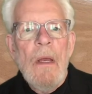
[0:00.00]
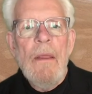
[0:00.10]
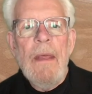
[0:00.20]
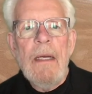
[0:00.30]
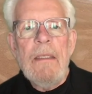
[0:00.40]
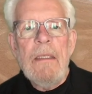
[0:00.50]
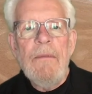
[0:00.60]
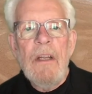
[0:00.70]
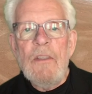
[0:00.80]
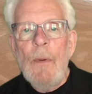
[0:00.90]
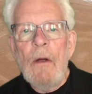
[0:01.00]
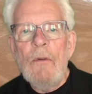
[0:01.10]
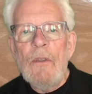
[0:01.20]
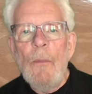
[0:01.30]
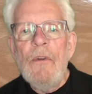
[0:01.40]
that Vets Park
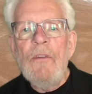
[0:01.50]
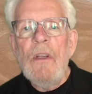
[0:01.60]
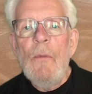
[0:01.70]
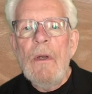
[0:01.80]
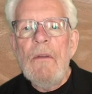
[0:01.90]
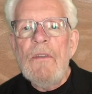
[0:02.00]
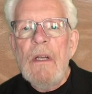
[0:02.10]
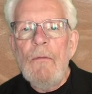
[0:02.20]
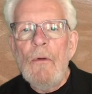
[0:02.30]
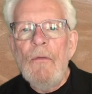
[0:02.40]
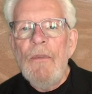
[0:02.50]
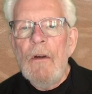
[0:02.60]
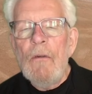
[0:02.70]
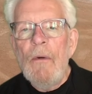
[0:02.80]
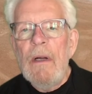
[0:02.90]
was originally one of several
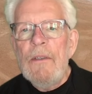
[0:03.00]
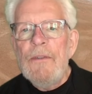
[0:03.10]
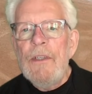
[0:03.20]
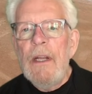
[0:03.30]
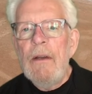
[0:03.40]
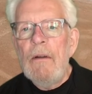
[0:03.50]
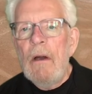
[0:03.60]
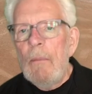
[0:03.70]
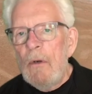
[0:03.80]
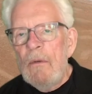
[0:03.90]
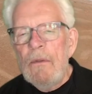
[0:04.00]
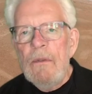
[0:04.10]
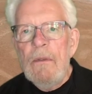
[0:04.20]
fairgrounds in Ann Arbor